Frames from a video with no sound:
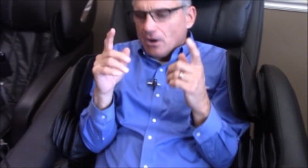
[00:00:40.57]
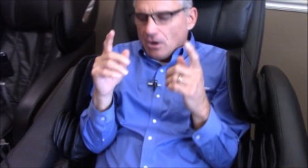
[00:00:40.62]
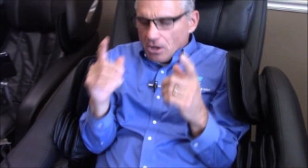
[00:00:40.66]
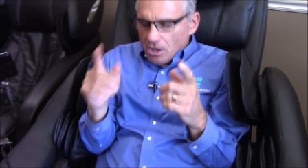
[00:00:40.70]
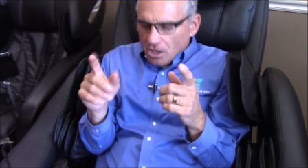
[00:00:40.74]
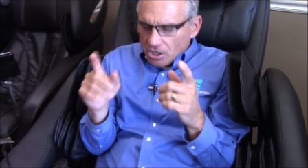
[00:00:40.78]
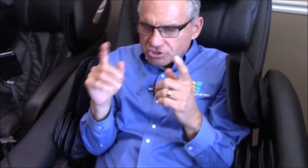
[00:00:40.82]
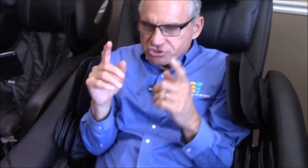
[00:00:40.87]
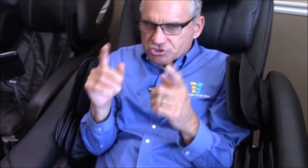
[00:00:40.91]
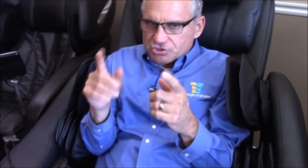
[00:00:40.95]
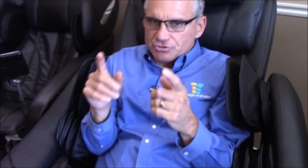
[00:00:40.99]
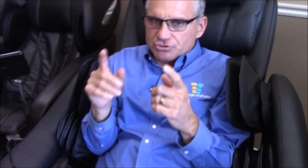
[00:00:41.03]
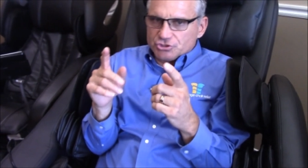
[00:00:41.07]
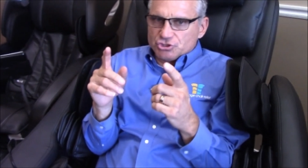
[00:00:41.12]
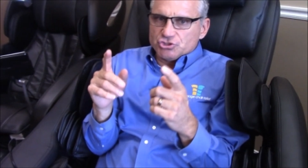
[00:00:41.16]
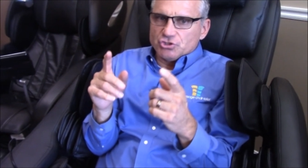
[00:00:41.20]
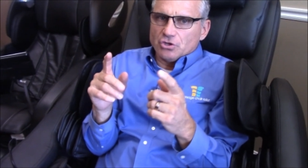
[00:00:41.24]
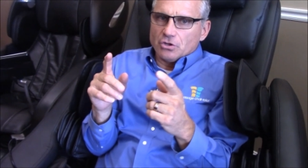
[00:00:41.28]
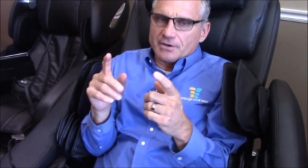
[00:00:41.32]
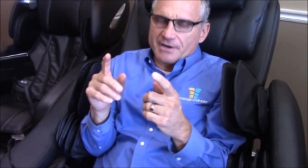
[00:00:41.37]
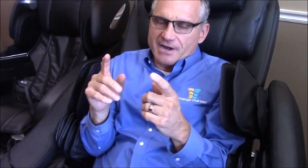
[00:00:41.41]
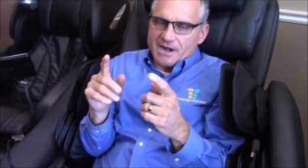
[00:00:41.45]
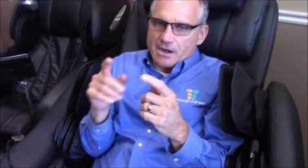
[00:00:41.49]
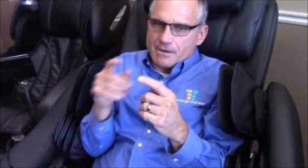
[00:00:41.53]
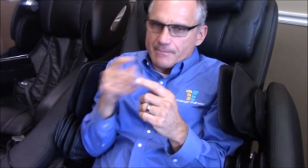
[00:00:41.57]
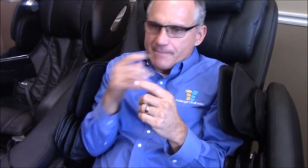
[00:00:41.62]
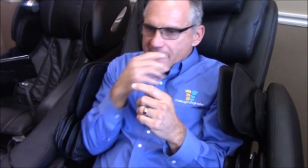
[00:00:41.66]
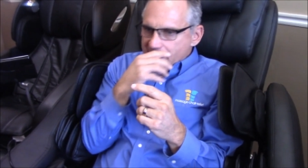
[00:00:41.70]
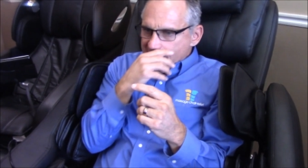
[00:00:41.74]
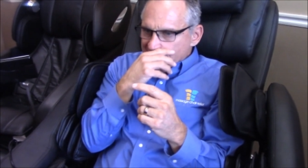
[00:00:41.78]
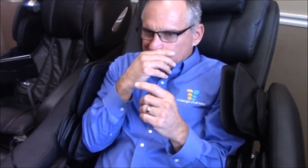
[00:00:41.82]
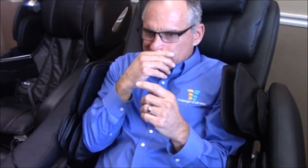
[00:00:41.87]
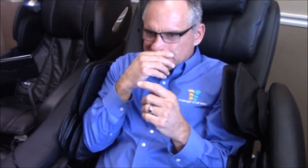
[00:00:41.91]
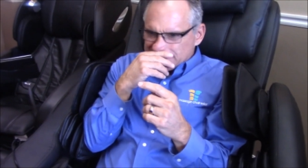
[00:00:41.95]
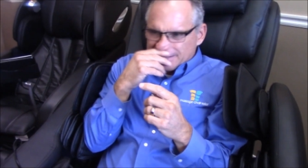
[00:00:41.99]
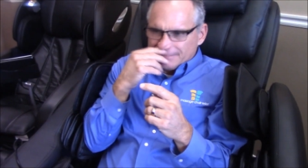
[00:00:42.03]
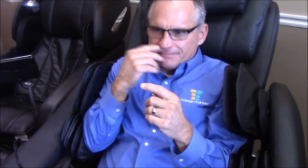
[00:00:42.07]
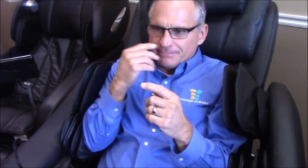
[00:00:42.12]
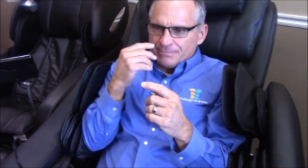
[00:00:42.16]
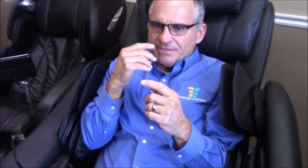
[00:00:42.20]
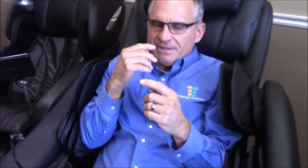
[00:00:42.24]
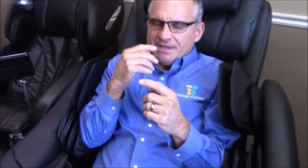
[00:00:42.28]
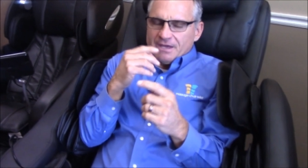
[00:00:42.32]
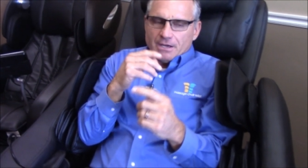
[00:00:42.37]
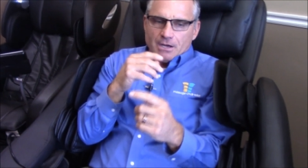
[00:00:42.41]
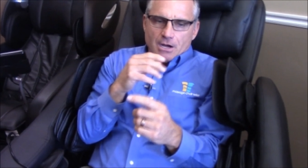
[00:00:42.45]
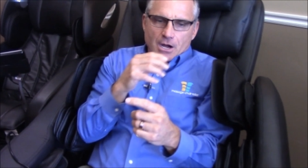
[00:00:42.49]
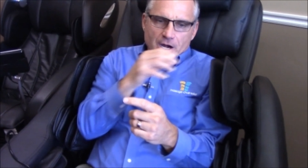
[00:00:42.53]
Also, the shoulder airbags
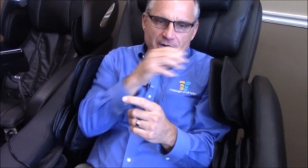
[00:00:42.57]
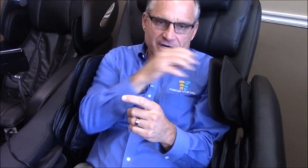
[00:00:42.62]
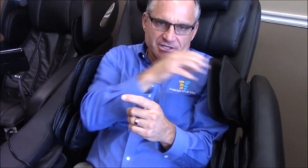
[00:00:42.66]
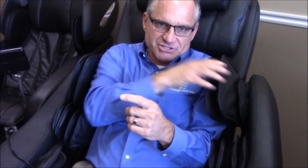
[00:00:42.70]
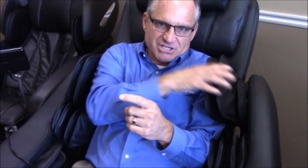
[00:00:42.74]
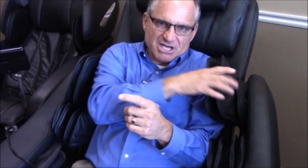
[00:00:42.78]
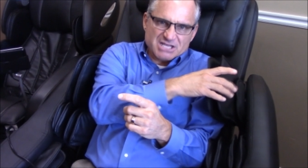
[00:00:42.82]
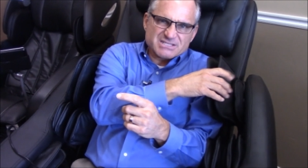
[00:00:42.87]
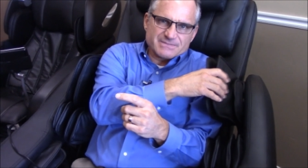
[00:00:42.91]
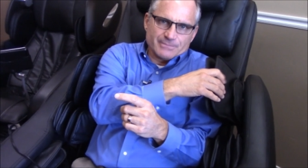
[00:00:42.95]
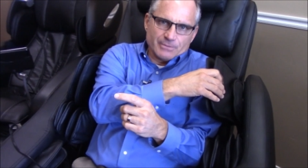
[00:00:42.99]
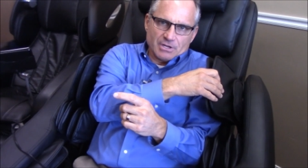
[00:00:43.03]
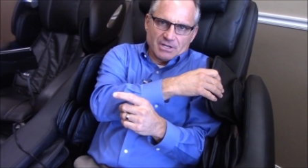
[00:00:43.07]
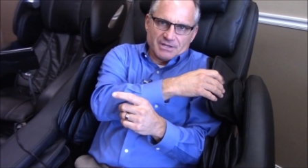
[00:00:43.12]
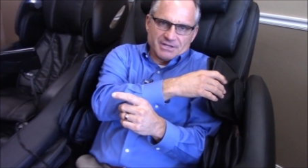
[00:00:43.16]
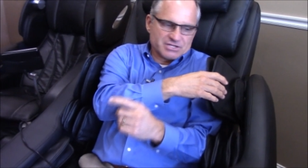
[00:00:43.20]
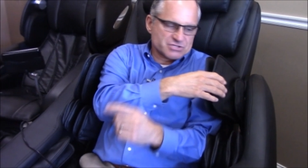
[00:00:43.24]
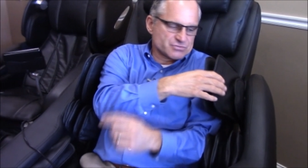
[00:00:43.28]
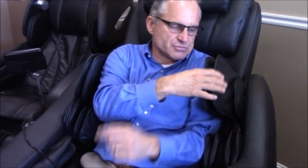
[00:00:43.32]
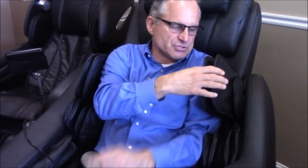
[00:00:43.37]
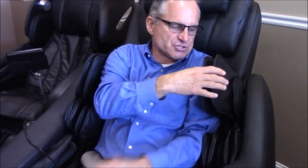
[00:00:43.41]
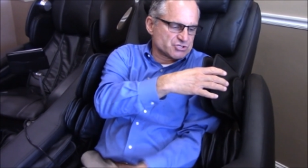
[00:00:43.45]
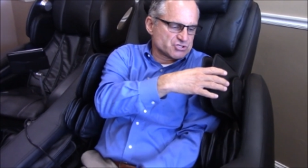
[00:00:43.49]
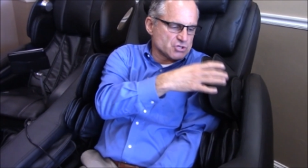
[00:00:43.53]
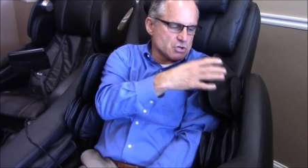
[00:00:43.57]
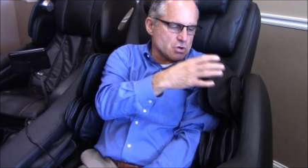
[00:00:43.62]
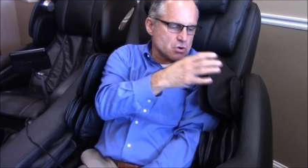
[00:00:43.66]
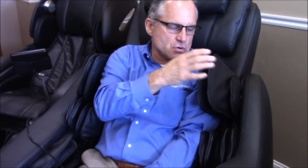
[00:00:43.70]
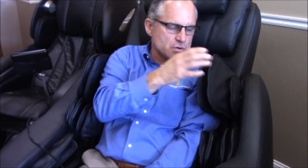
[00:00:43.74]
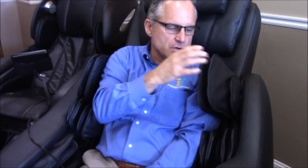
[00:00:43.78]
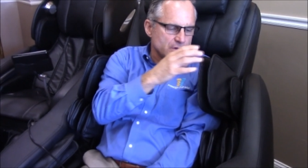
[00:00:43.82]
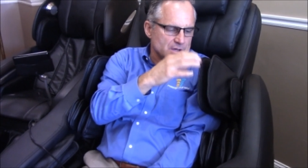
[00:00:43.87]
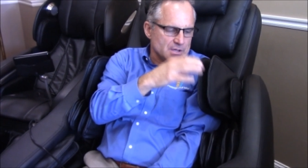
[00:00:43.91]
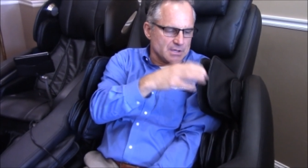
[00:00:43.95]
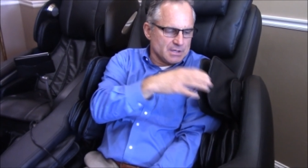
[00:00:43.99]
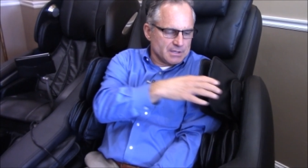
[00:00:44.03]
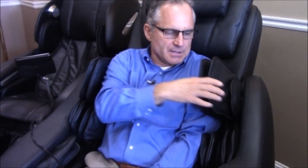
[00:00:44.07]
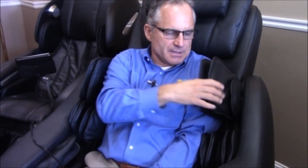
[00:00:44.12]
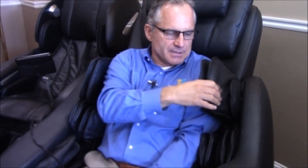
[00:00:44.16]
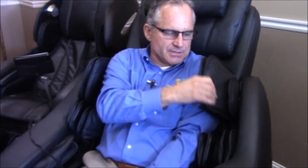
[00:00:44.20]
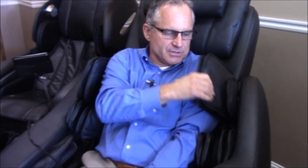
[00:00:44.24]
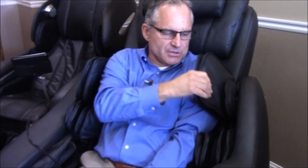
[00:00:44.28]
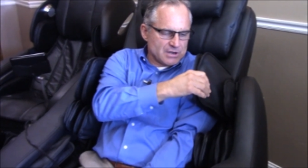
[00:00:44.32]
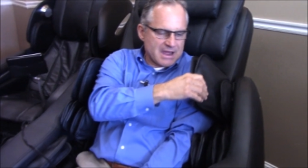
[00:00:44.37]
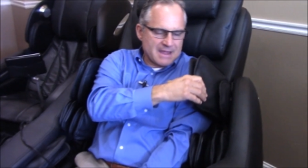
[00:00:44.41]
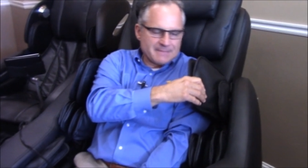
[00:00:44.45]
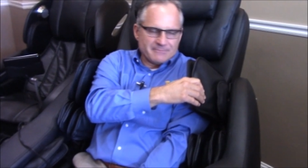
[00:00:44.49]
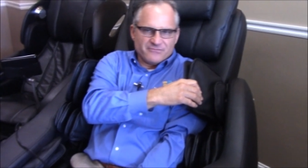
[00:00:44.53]
are adjustable on this one. So,
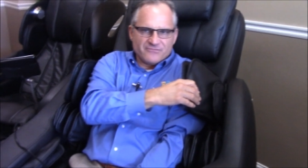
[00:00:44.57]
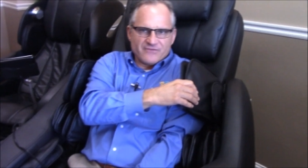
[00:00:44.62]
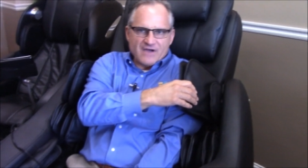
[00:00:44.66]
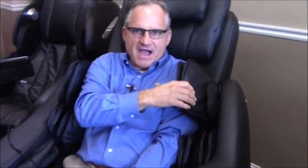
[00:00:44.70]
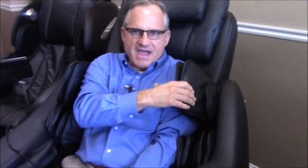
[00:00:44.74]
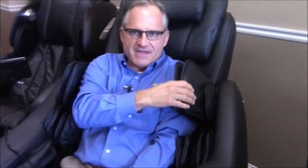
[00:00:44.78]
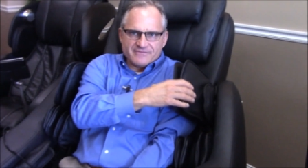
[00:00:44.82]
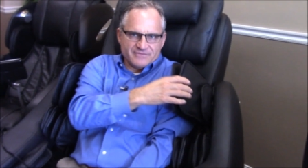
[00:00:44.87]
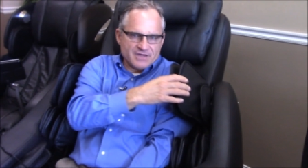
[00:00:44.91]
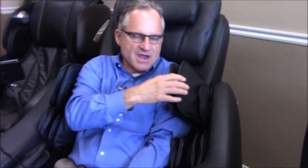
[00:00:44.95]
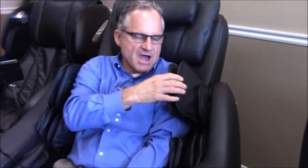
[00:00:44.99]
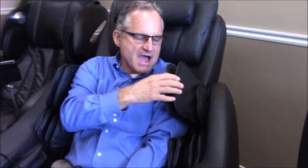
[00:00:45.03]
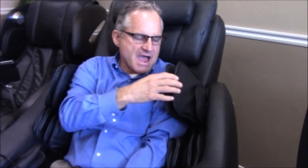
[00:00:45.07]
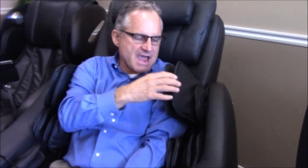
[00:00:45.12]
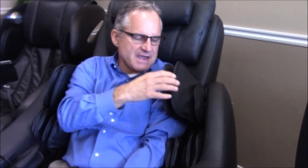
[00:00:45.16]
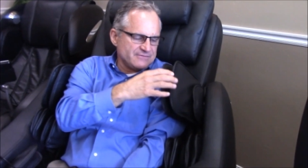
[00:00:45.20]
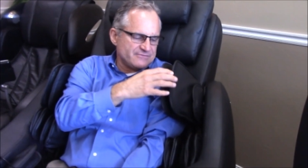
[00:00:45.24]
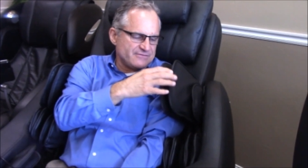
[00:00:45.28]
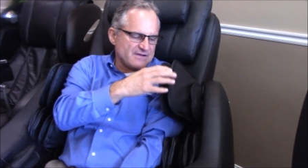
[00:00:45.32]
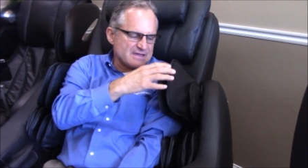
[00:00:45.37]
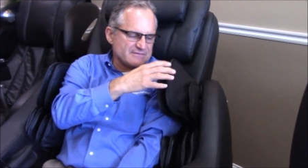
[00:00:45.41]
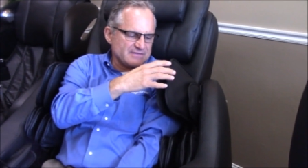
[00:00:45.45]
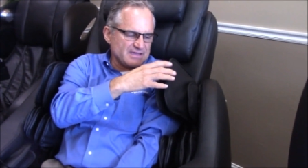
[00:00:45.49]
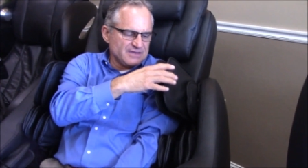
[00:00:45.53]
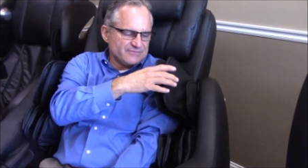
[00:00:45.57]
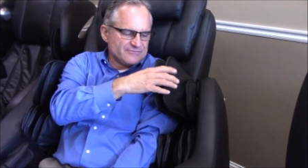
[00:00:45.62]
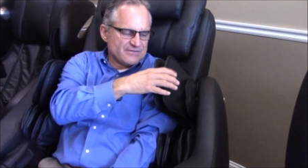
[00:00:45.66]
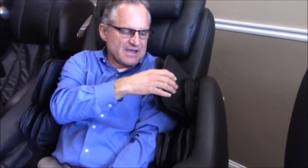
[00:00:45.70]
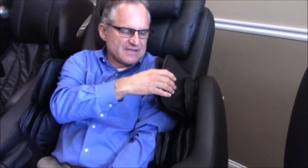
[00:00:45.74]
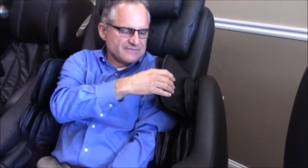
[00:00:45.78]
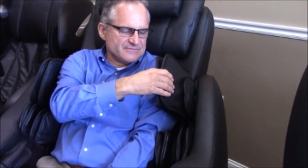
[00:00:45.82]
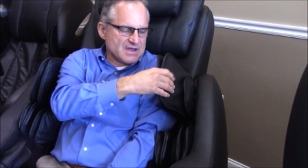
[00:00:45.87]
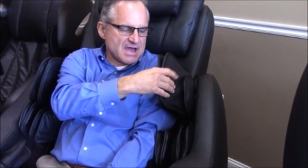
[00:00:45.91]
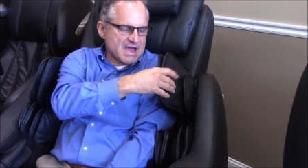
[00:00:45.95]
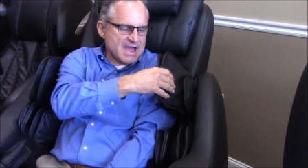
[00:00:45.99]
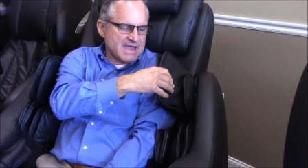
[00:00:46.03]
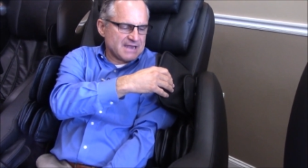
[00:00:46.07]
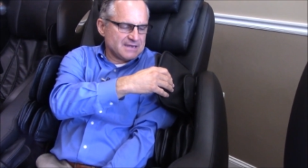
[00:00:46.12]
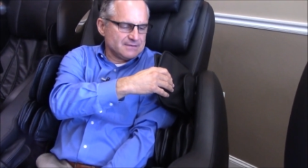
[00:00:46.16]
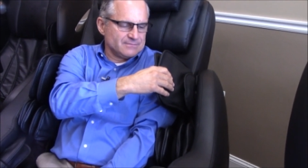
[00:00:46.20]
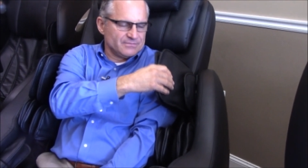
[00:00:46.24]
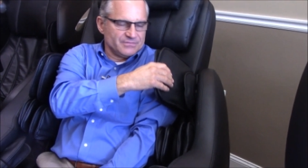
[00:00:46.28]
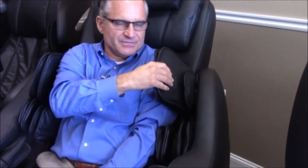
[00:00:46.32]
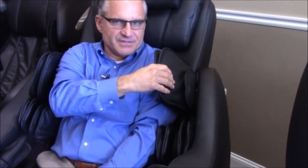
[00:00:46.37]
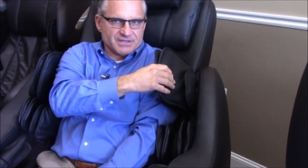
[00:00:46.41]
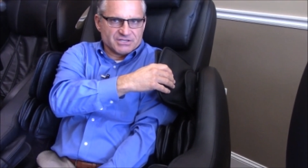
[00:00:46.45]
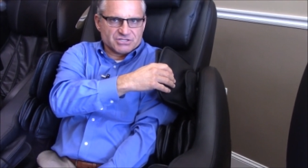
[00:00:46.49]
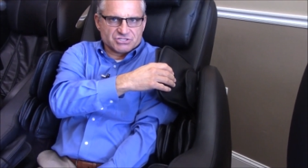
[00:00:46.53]
you know, I'm 5'9", 5'8",
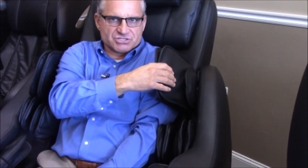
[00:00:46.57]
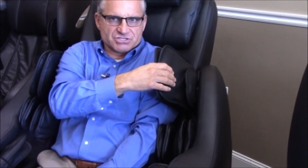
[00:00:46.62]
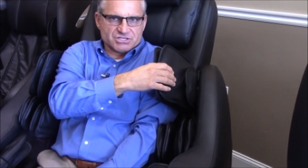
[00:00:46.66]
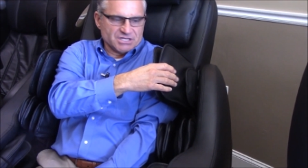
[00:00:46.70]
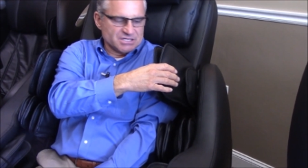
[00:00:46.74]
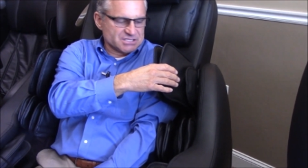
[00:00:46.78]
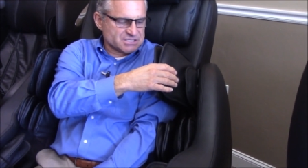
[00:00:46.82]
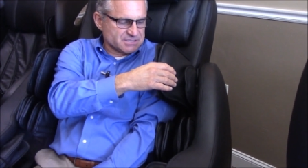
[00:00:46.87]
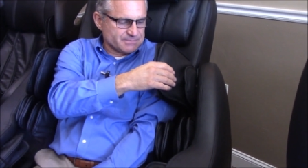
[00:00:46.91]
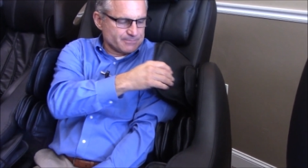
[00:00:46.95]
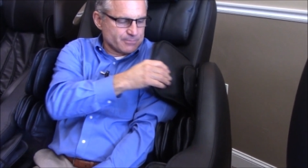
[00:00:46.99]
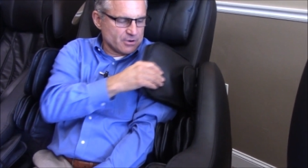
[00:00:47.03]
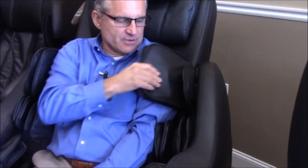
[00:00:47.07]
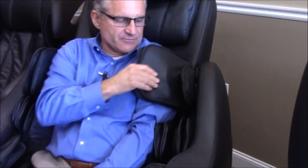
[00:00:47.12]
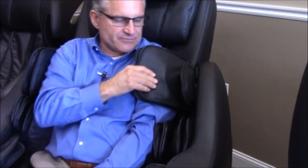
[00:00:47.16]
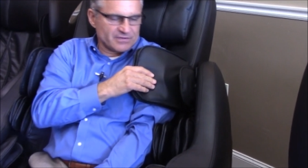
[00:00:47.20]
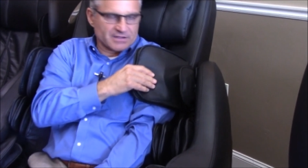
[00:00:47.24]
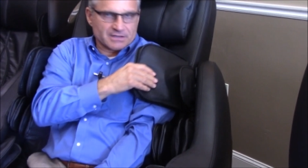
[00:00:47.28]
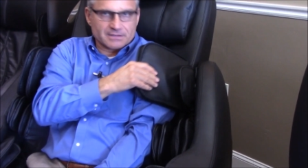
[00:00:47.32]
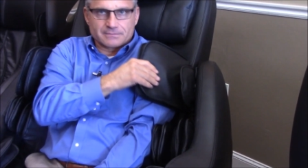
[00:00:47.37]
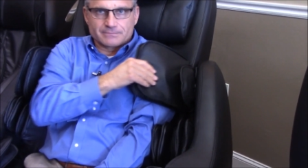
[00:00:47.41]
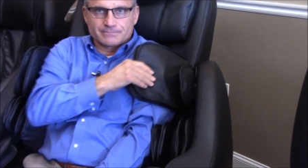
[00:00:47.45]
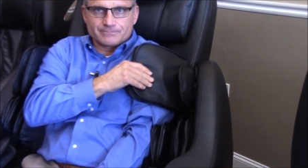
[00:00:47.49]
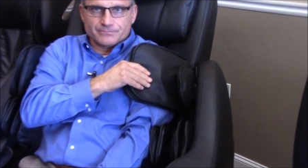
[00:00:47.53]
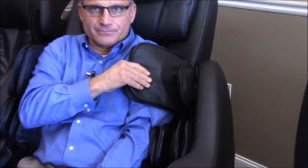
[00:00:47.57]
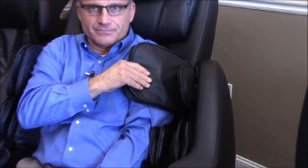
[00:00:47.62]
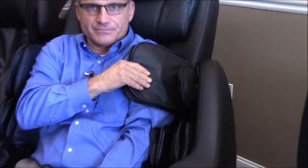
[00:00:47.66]
5'9". This is the perfect